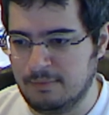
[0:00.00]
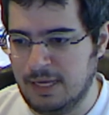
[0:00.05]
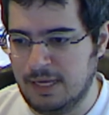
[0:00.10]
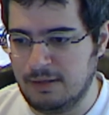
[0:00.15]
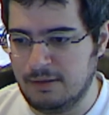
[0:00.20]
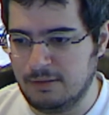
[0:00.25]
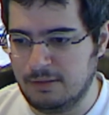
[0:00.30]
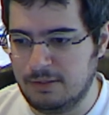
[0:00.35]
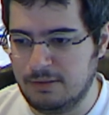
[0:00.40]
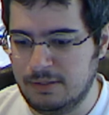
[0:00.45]

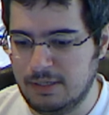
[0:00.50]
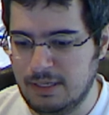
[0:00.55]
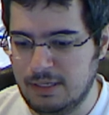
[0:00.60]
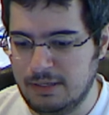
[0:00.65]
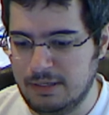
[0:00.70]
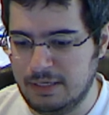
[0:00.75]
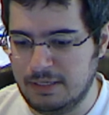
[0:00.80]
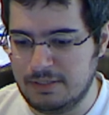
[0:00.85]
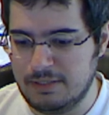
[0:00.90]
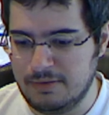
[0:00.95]
I'll include a
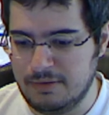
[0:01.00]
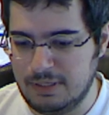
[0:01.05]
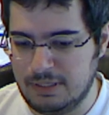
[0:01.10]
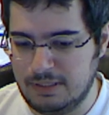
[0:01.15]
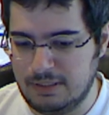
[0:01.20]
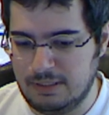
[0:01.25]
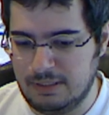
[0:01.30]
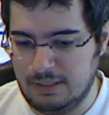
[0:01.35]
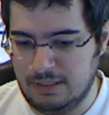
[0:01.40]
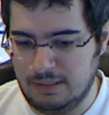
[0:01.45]
link to it
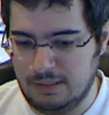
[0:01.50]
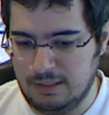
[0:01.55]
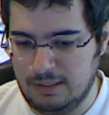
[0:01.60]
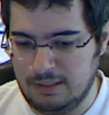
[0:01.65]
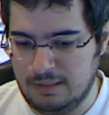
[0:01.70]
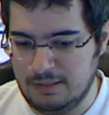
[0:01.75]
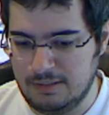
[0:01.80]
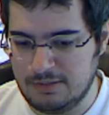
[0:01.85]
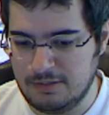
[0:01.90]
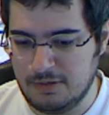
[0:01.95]
in
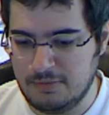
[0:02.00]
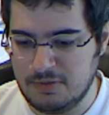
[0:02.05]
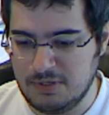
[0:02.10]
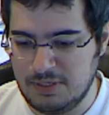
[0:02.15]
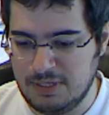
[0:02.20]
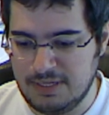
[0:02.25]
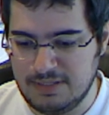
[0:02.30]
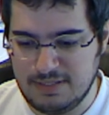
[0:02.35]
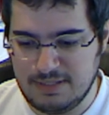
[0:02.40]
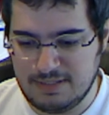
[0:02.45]
the
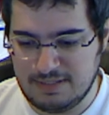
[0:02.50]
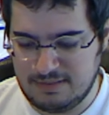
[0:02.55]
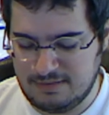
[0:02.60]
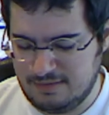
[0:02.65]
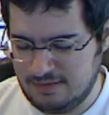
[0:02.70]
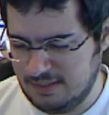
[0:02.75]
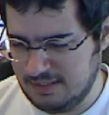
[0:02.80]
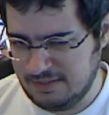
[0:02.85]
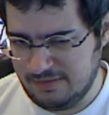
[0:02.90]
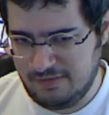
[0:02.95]
description because
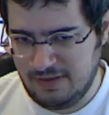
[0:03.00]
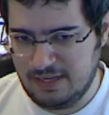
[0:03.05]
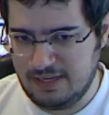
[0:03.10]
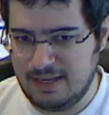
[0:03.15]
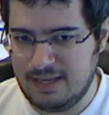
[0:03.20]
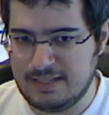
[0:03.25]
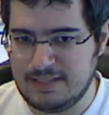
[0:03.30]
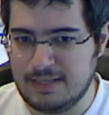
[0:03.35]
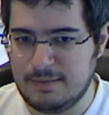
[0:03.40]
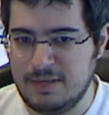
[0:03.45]
it's a
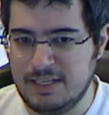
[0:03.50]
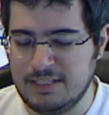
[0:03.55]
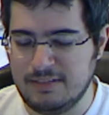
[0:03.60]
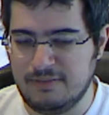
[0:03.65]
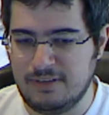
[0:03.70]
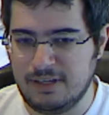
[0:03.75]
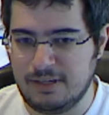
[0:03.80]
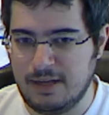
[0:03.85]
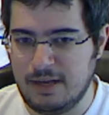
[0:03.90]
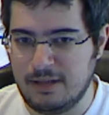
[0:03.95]
fantastic piece
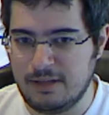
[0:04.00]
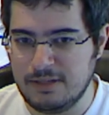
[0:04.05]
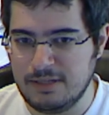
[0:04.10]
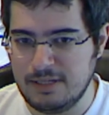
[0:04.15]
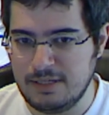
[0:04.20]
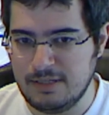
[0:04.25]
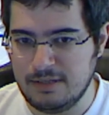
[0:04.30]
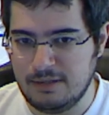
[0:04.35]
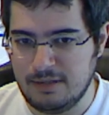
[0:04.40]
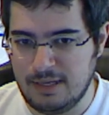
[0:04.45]
of
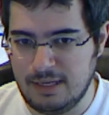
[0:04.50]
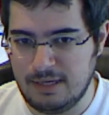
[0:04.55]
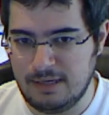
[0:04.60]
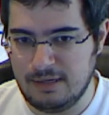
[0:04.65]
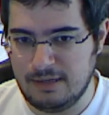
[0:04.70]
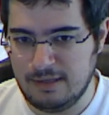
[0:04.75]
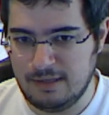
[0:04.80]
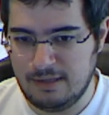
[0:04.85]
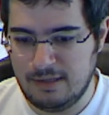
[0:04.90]
technology, and